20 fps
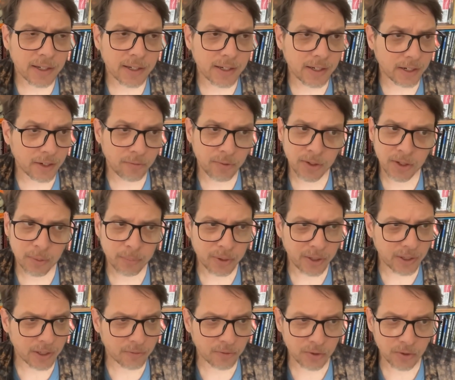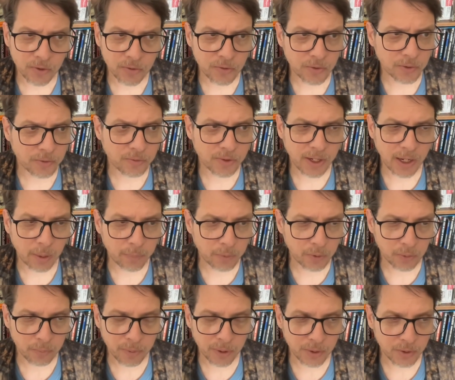And if anybody ever deserved
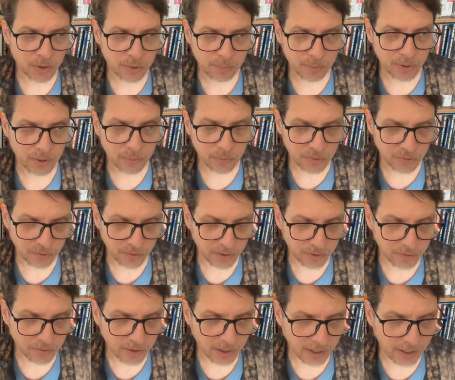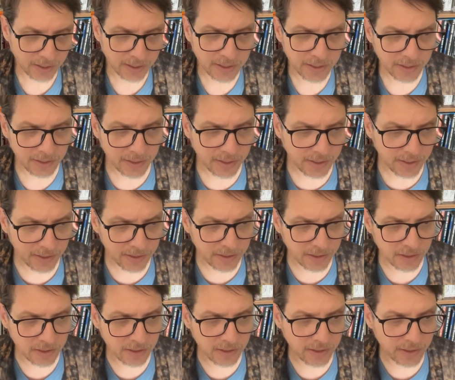capital punishment, it was this guy.
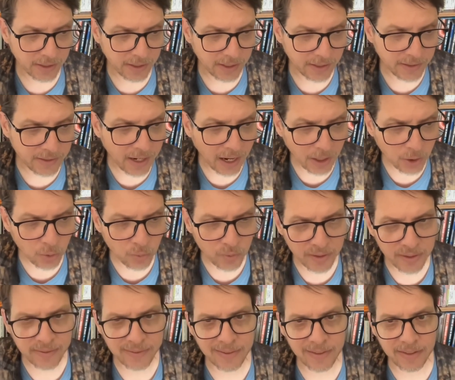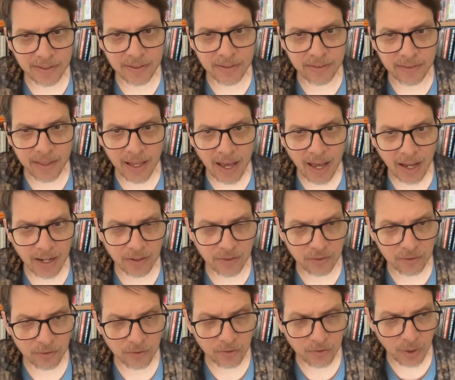He not only did that
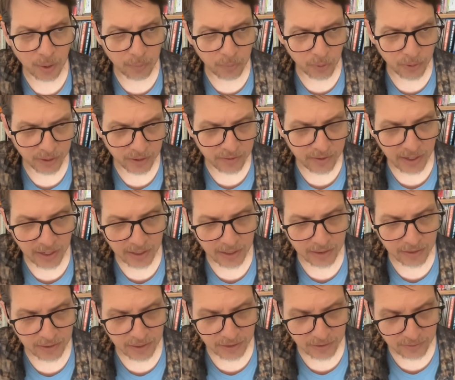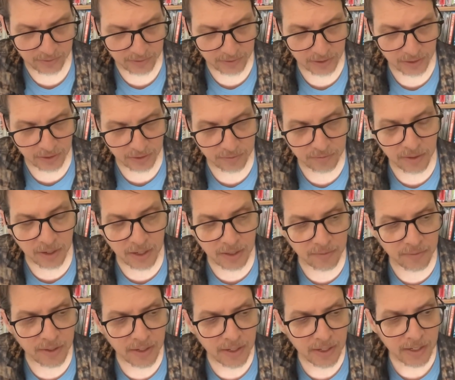subway attack in
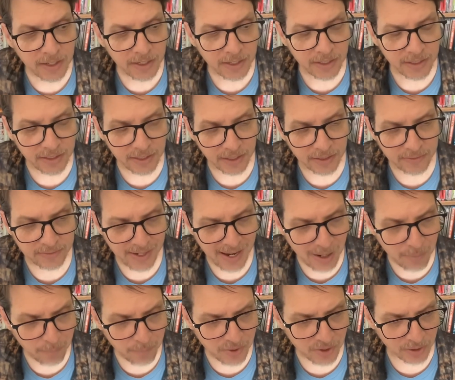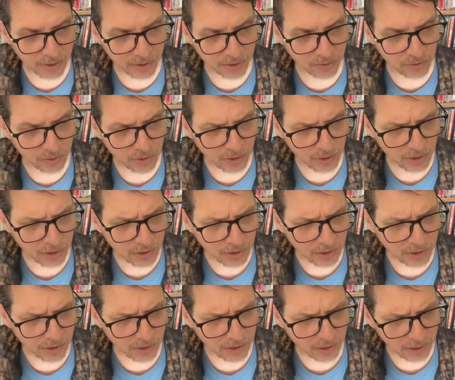1995, he attempted it
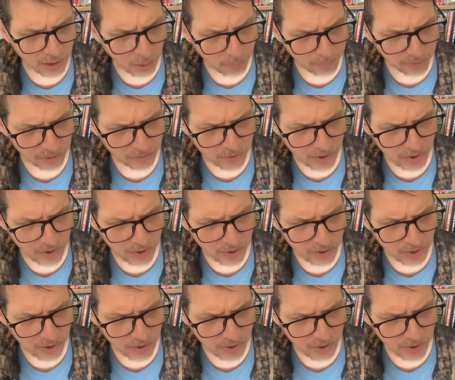a couple of